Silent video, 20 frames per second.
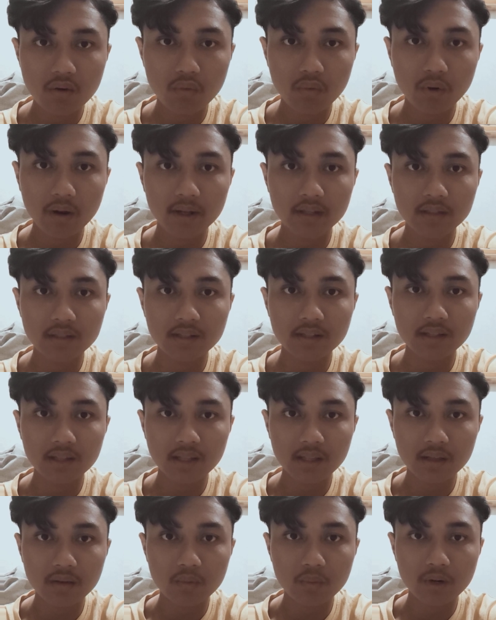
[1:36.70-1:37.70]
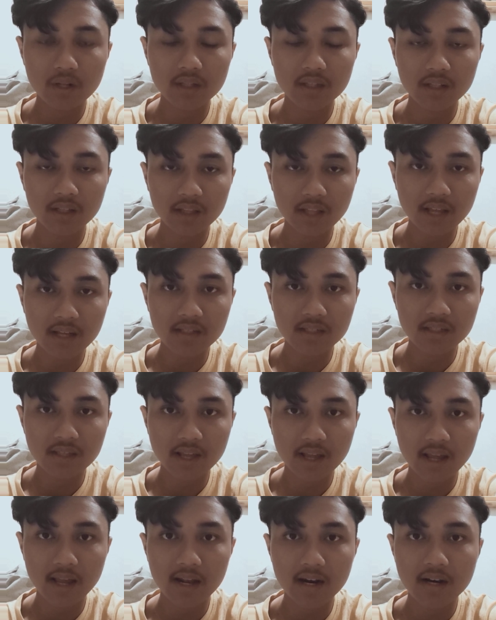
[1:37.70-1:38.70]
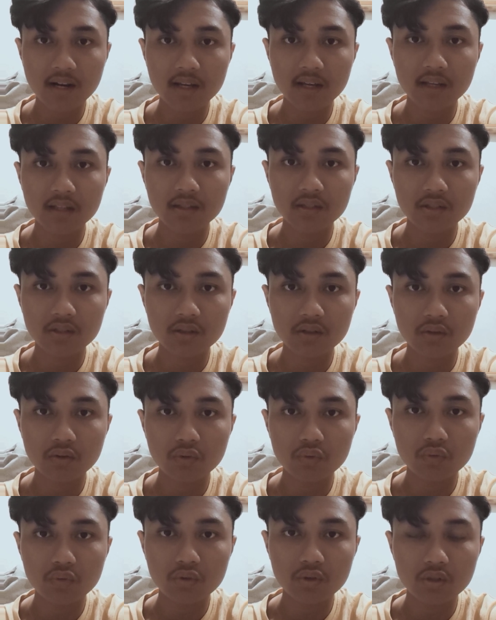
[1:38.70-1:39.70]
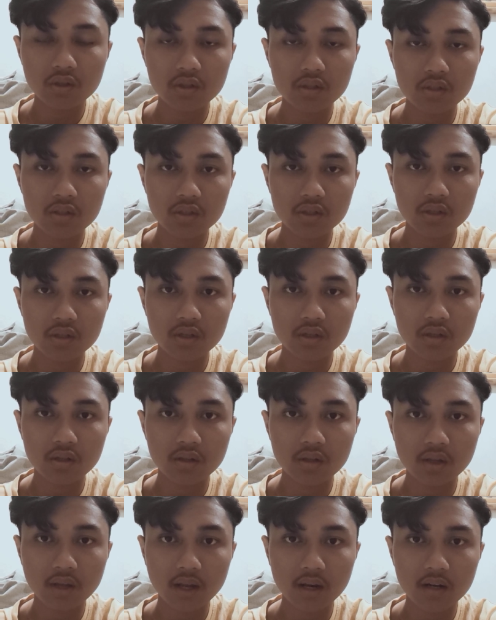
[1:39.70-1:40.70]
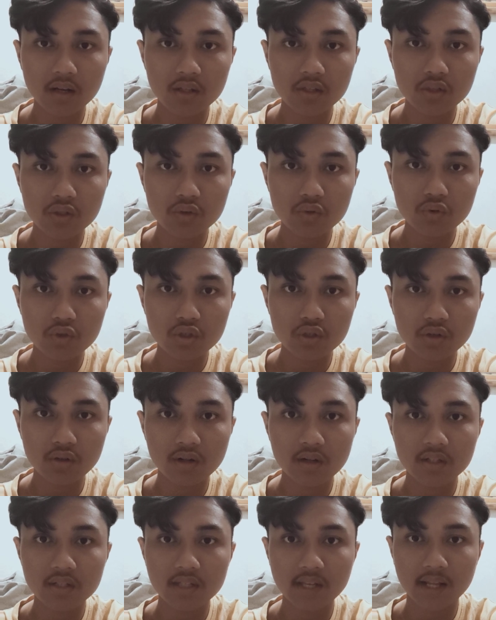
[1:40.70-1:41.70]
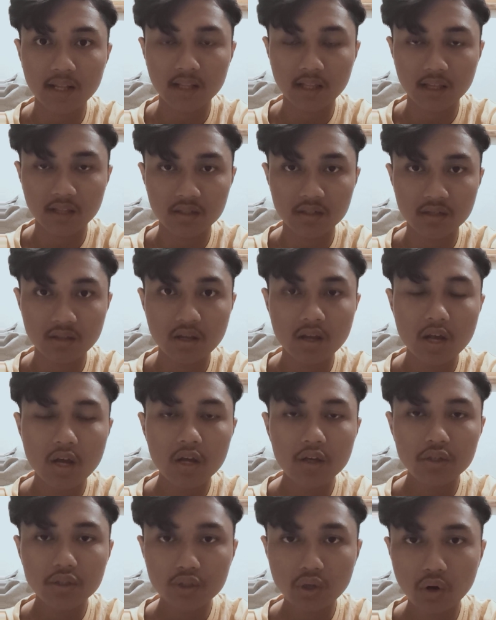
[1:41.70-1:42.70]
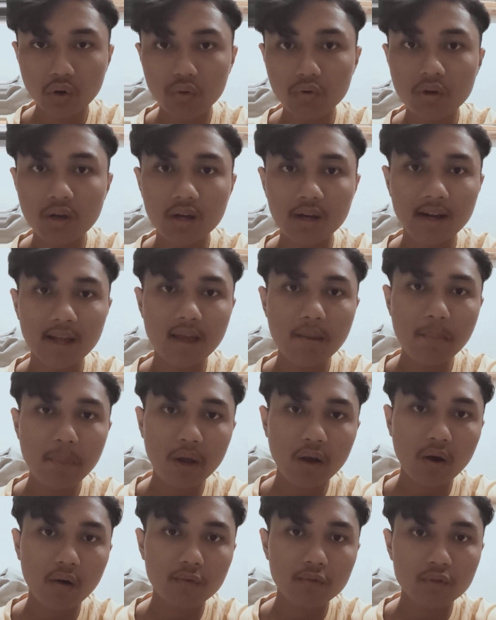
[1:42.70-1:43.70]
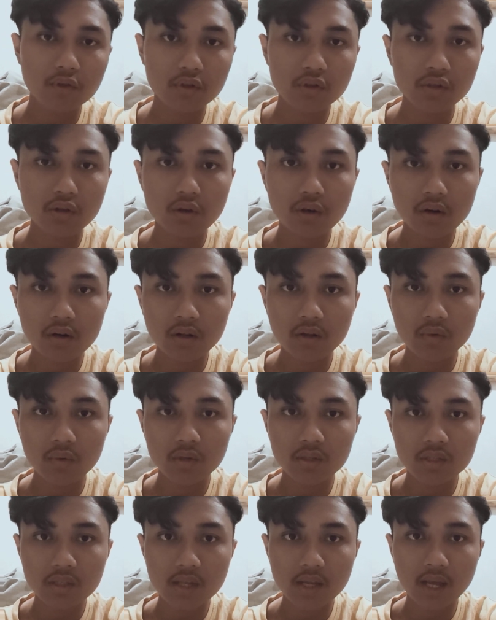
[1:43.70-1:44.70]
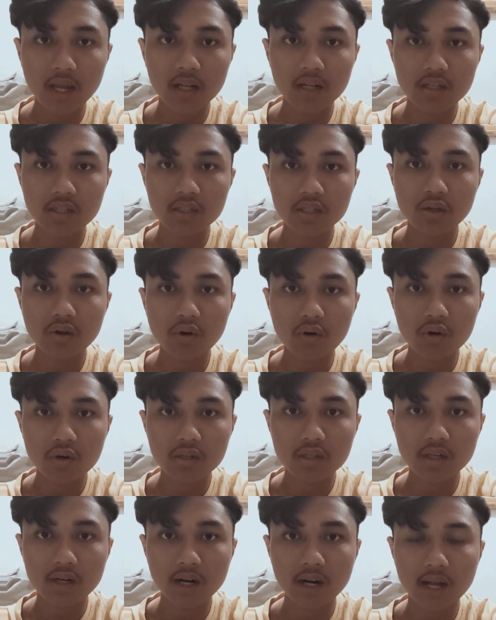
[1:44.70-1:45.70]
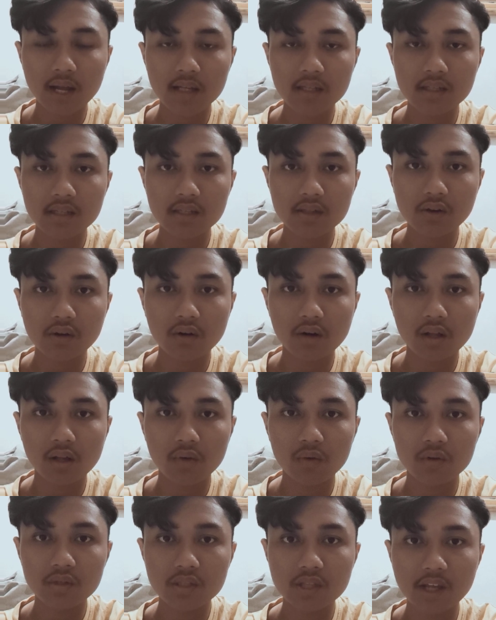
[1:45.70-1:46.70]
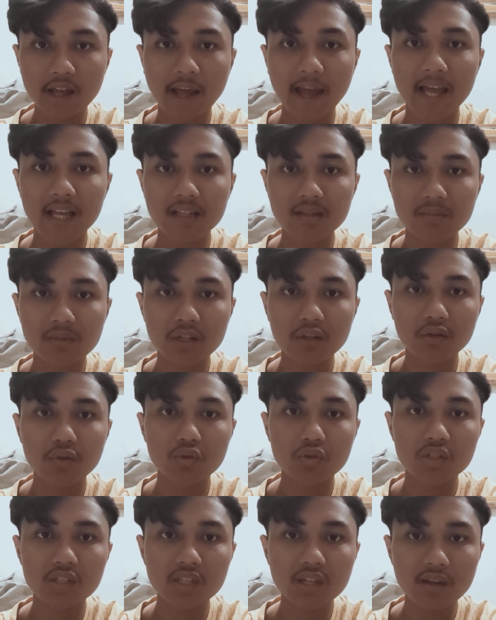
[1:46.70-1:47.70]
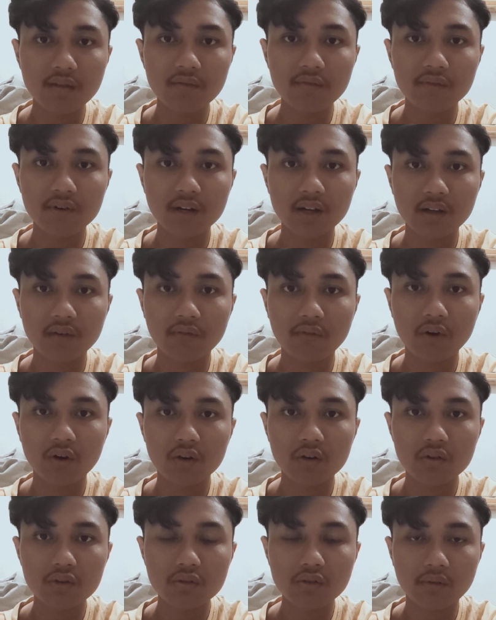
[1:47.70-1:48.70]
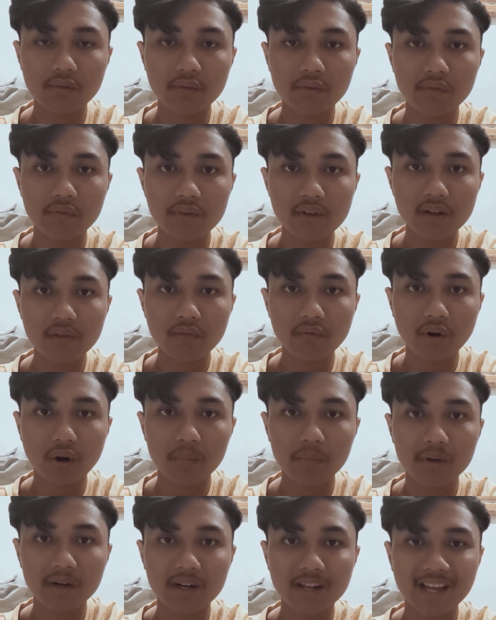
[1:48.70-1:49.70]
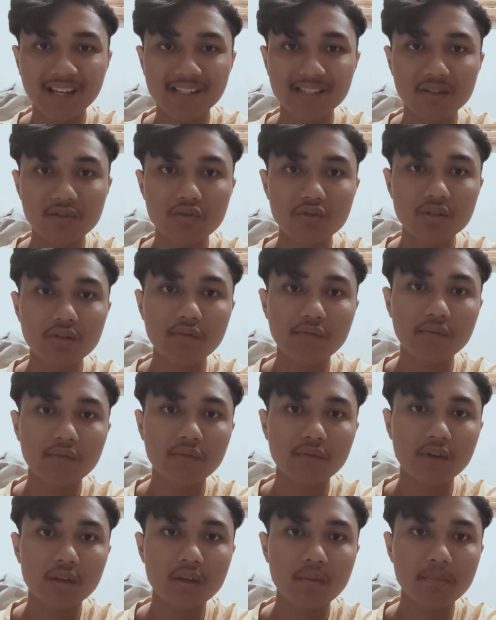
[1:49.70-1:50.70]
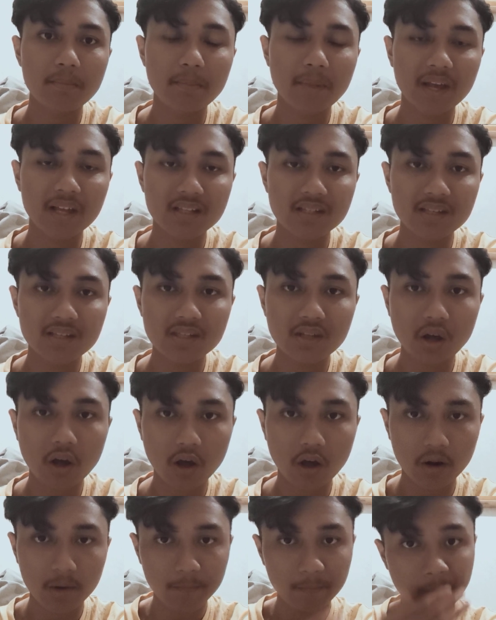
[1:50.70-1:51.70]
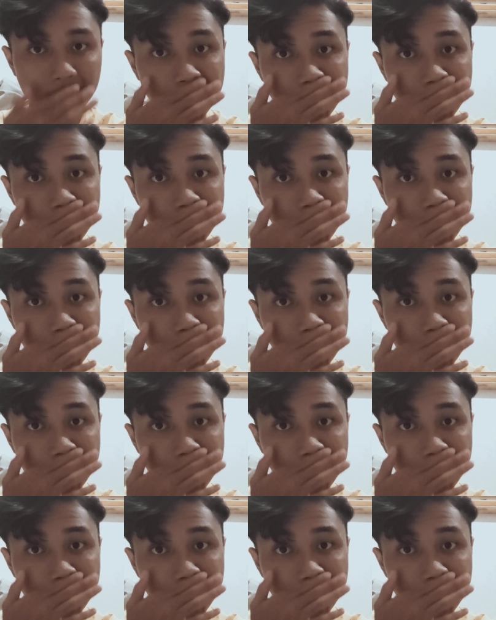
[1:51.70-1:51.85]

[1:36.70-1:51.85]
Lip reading: written text, and institutional settings. So, the impact of sociolinguistic and discourse analysis on linguistics has been to shift the focus of the field from an exclusive emphasis on